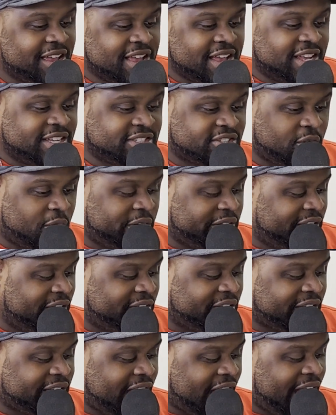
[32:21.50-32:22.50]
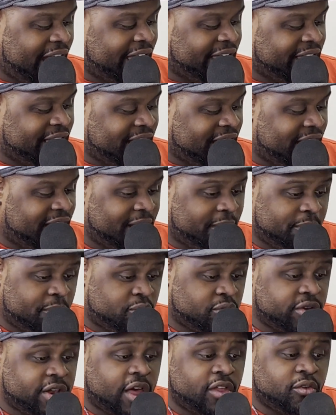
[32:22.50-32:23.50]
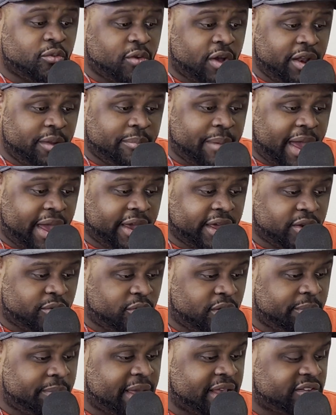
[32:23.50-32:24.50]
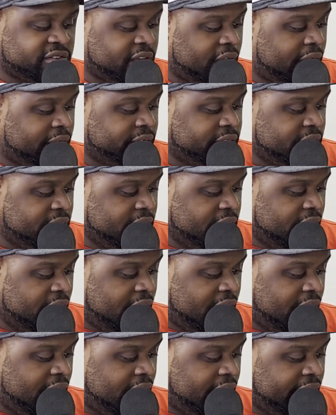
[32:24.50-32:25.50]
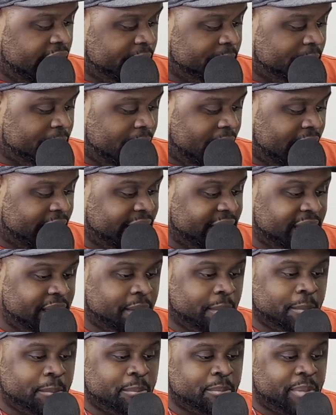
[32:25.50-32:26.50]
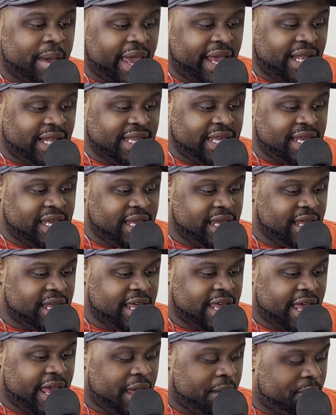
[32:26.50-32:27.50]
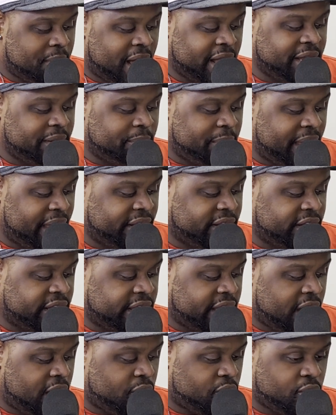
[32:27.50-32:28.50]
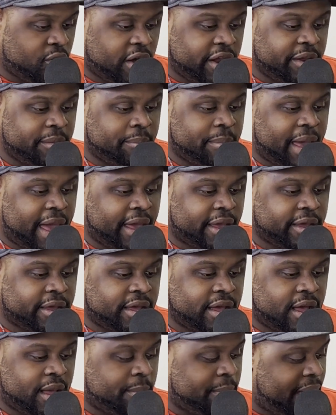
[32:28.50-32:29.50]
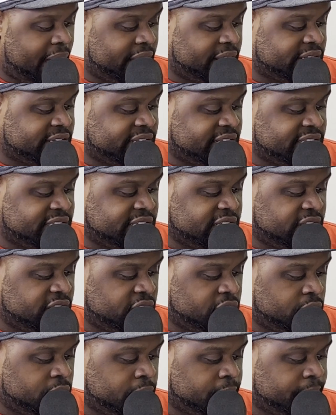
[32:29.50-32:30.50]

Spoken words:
So another guy, another running back on the running back side, Imani Bailey, a running back out of TCU.